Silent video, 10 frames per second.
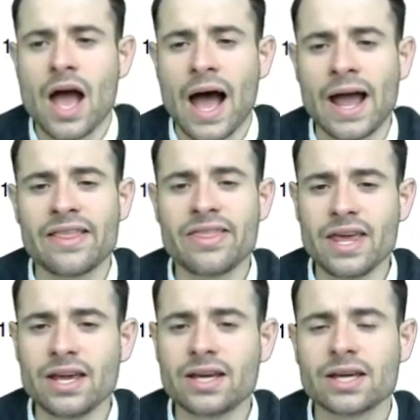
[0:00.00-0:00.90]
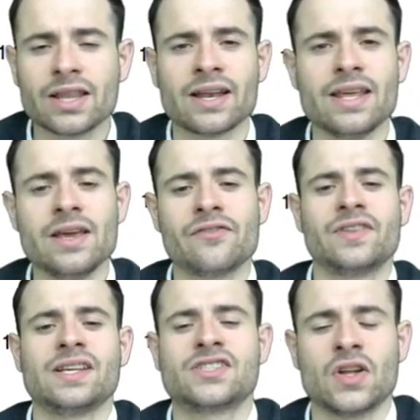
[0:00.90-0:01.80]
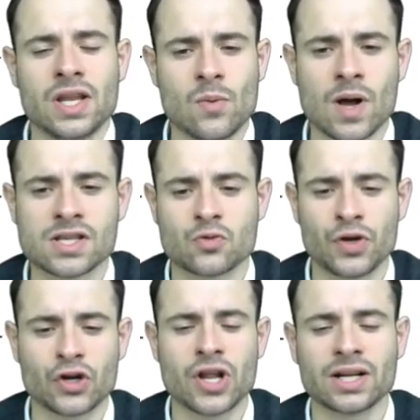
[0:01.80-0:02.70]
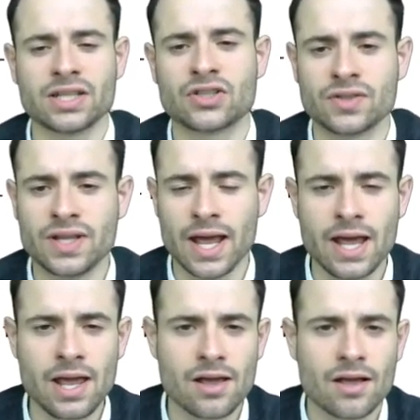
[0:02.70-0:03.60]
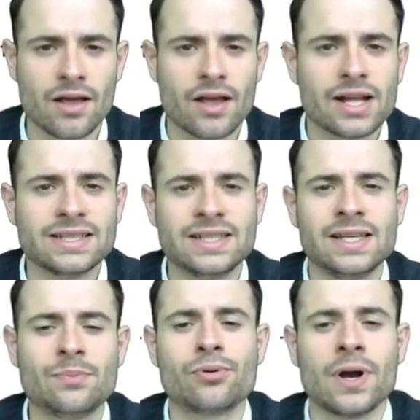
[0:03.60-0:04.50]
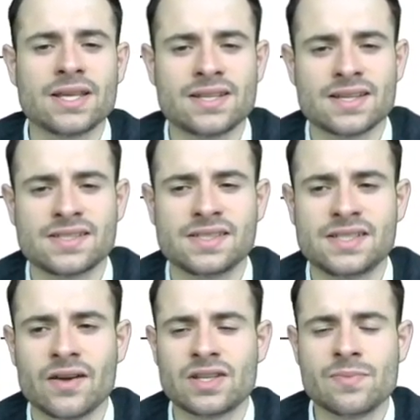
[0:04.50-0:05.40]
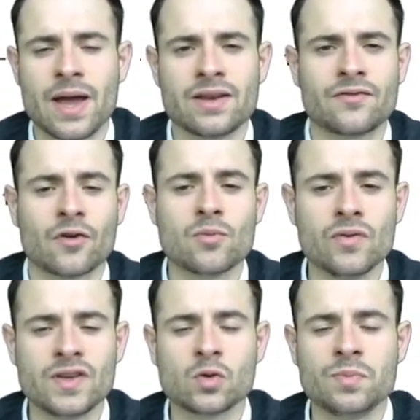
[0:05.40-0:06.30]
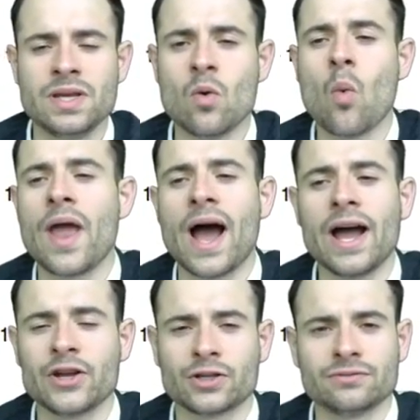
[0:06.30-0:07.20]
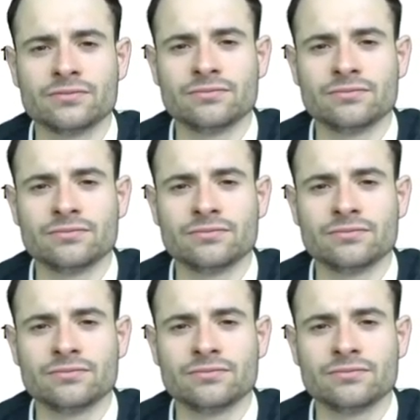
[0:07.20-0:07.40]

I think that if this study was reconducted today, the price elasticity of demand for movies would be way higher.